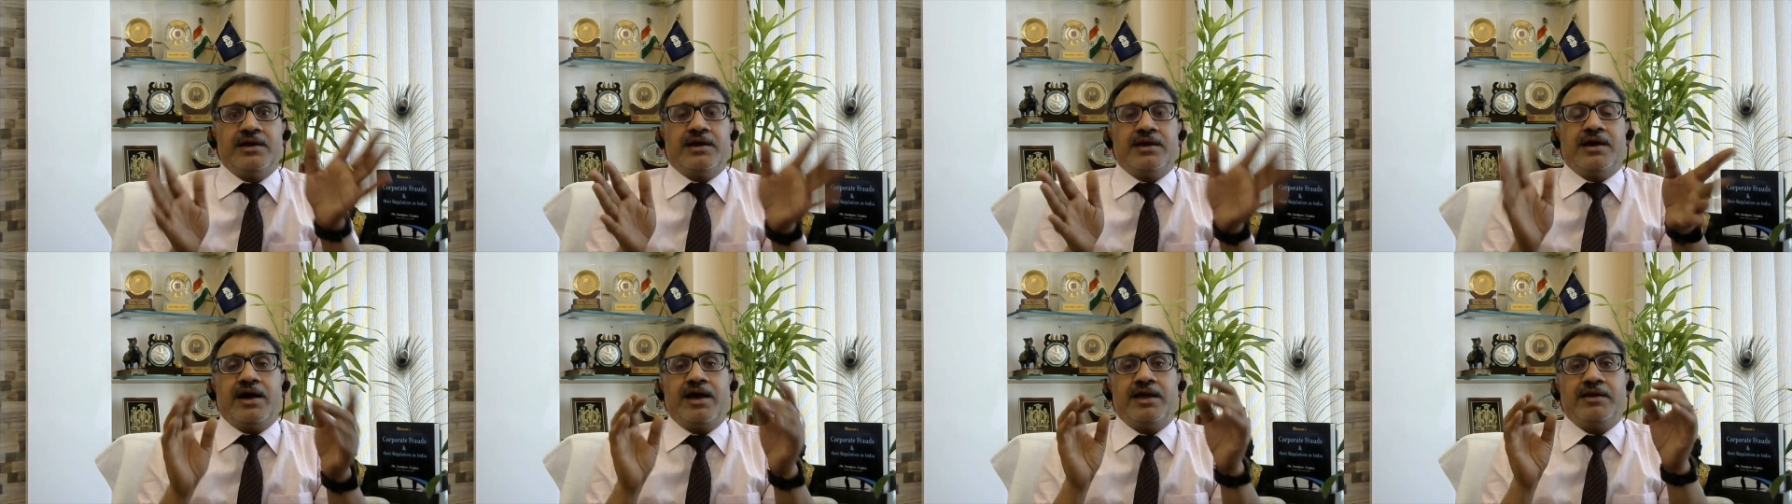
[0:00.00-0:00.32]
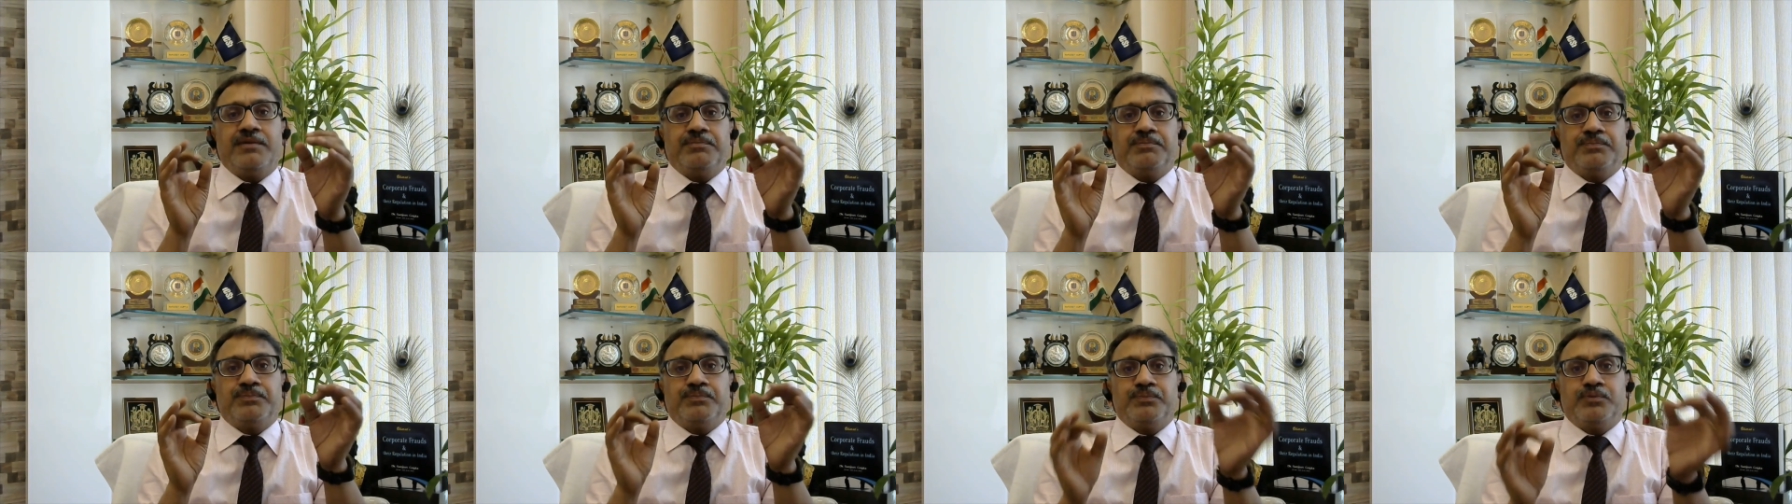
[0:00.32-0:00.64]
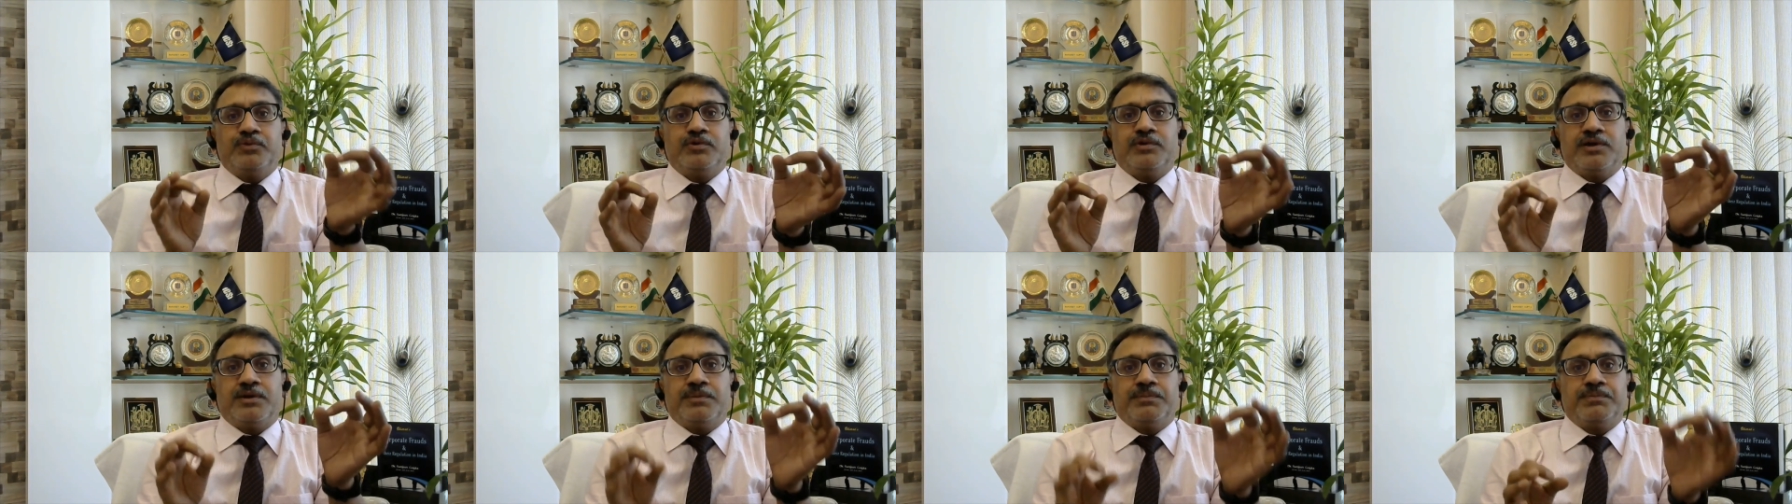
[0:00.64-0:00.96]
I
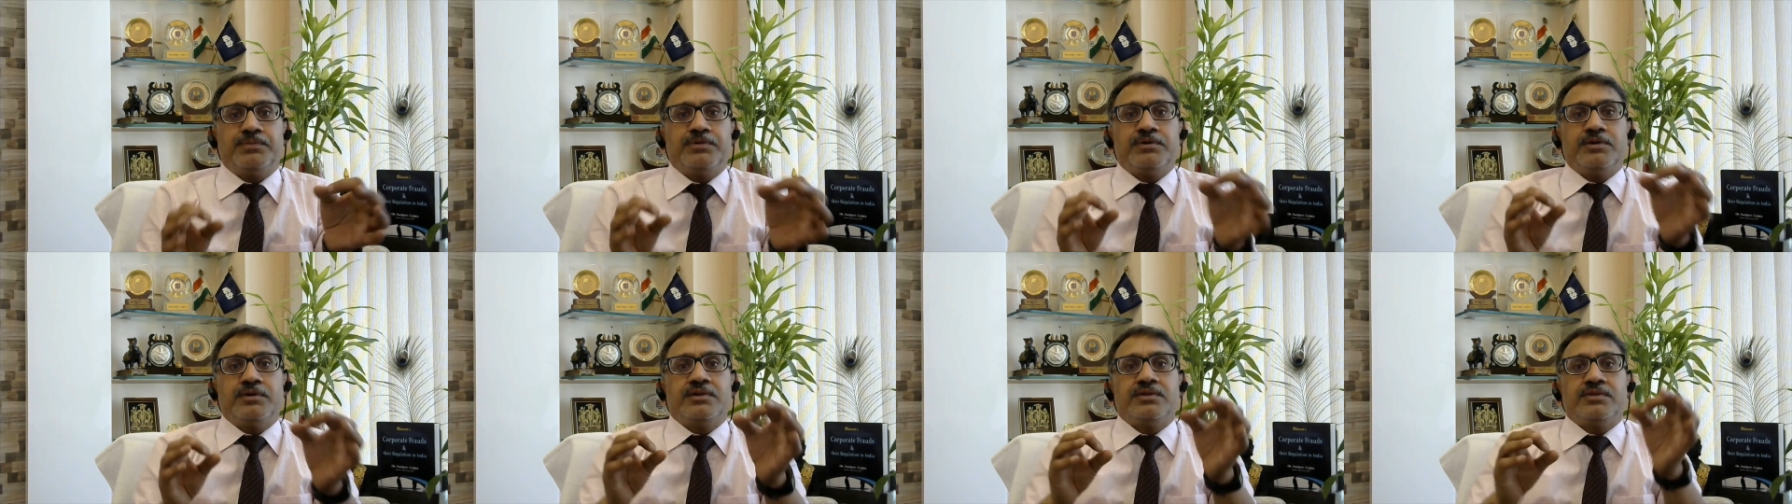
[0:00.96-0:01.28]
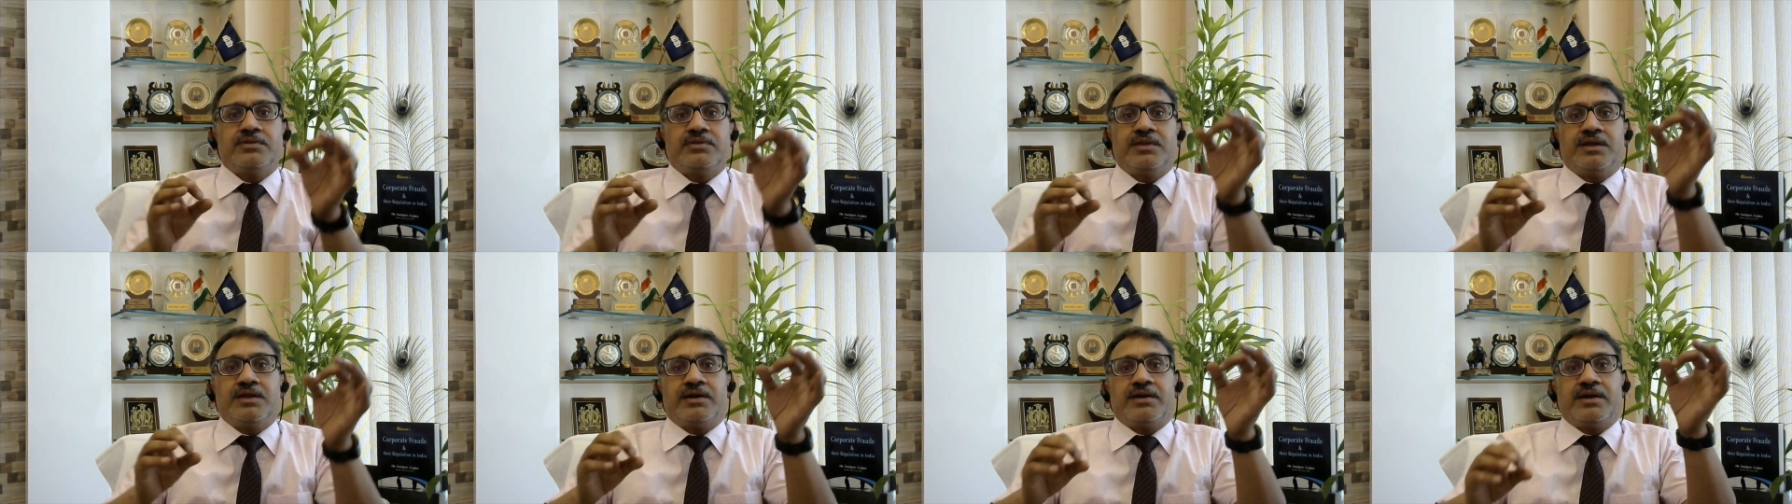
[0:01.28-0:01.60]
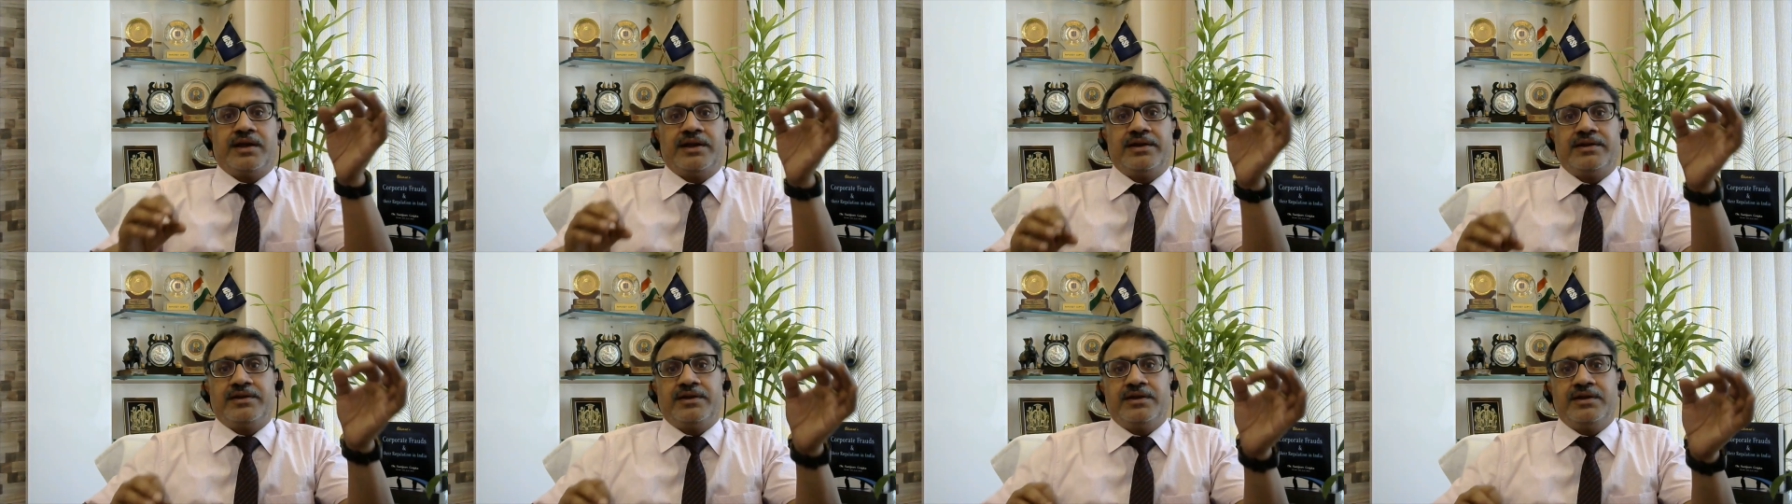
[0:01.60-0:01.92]
put up the
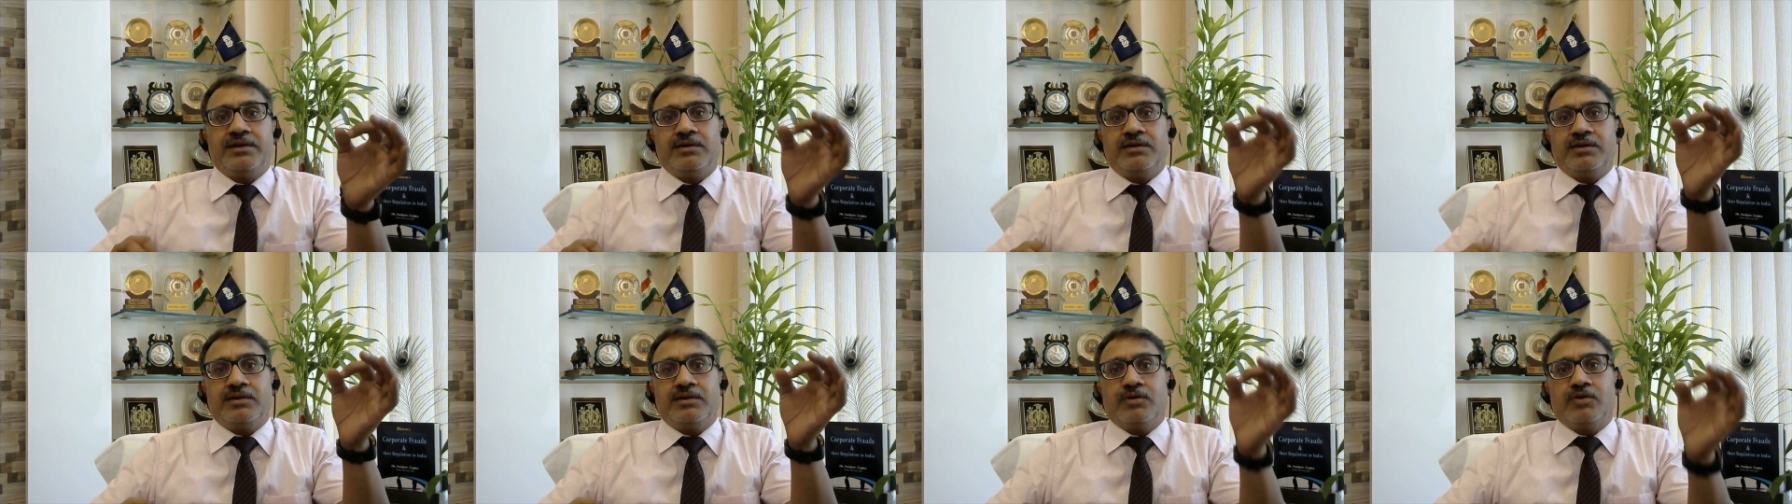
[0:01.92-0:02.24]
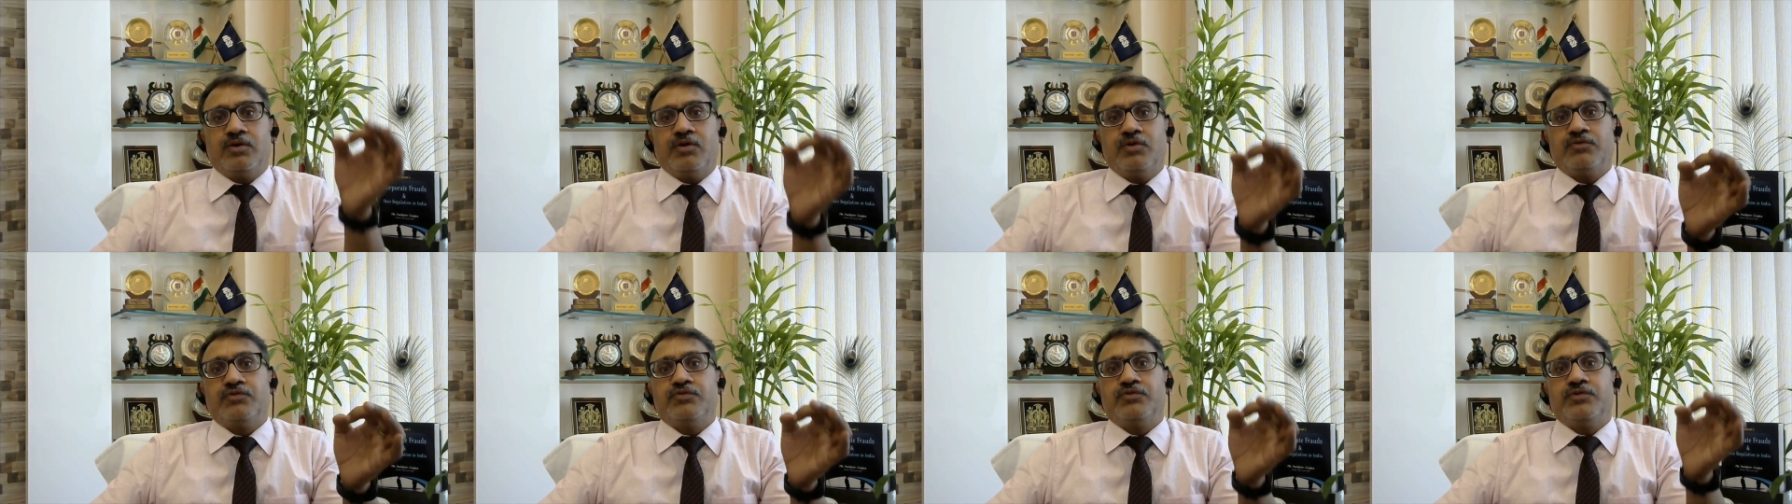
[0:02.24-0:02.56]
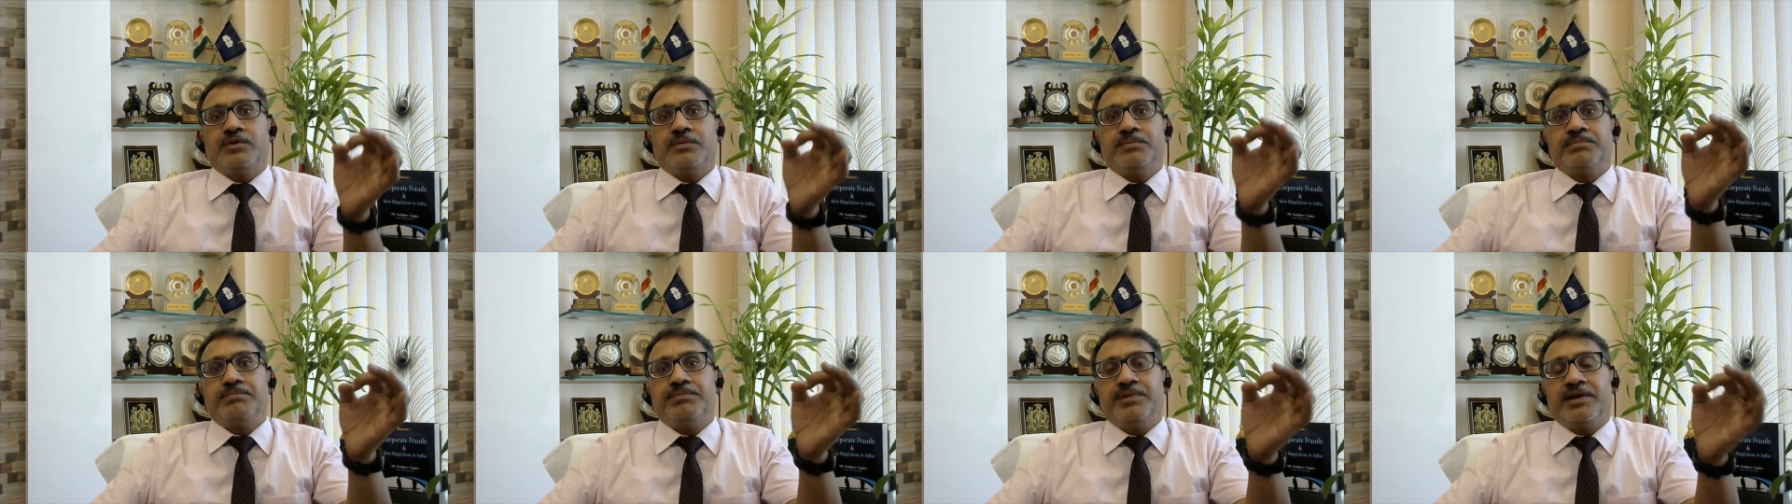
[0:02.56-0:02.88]
writing of
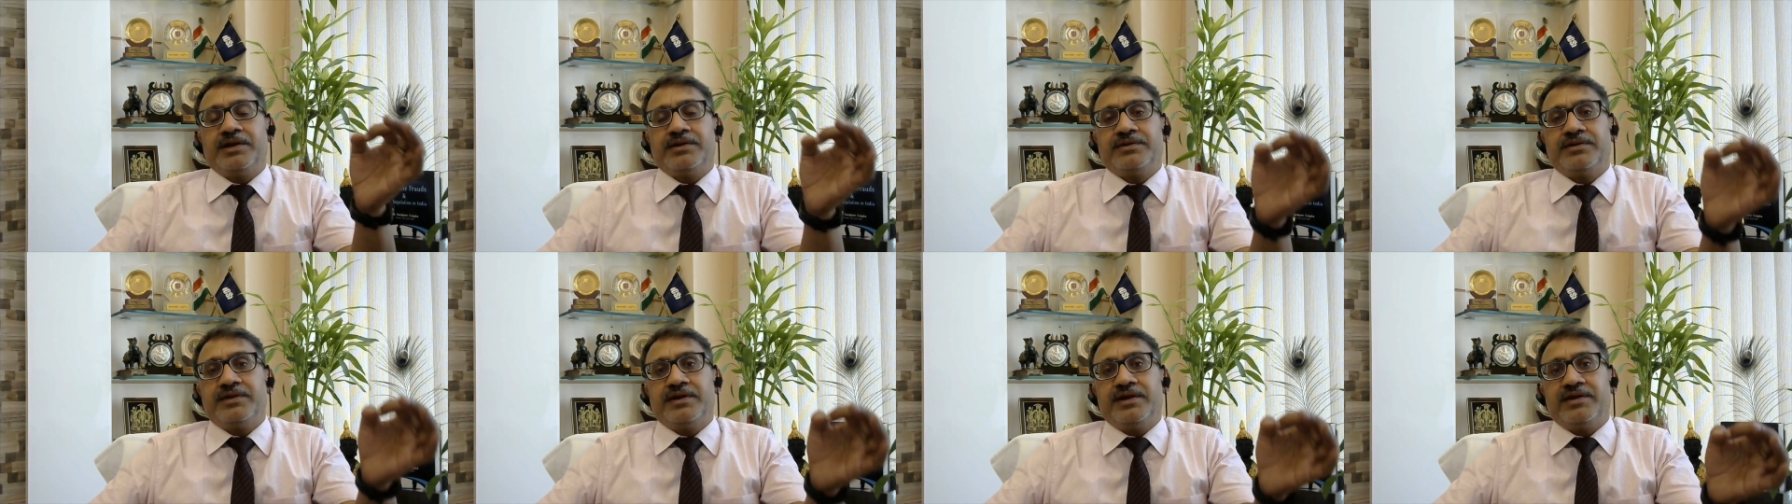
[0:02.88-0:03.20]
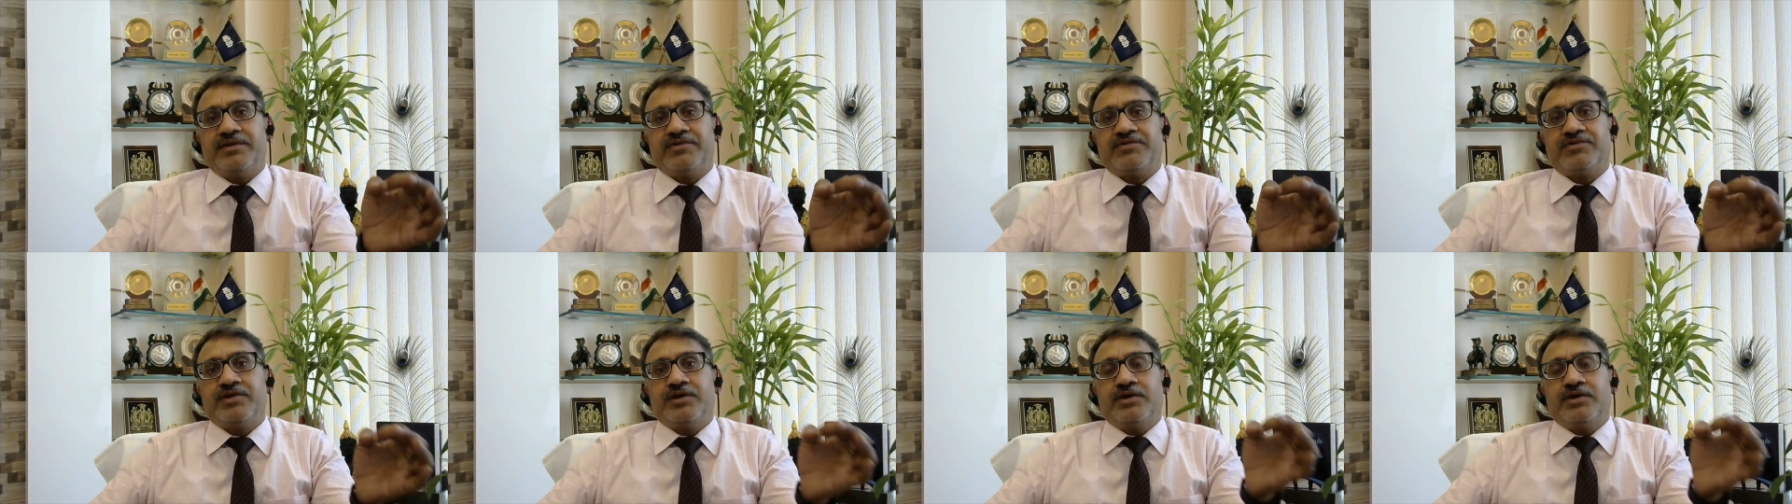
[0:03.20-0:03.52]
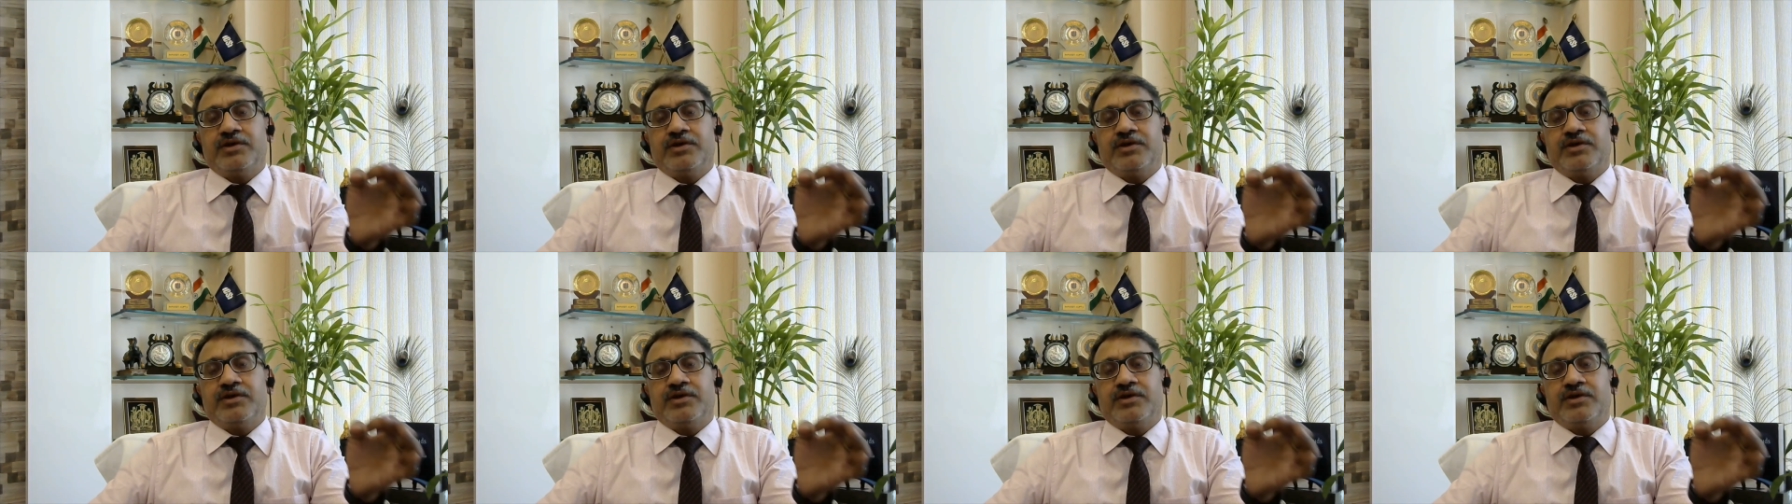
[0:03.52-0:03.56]
bad debts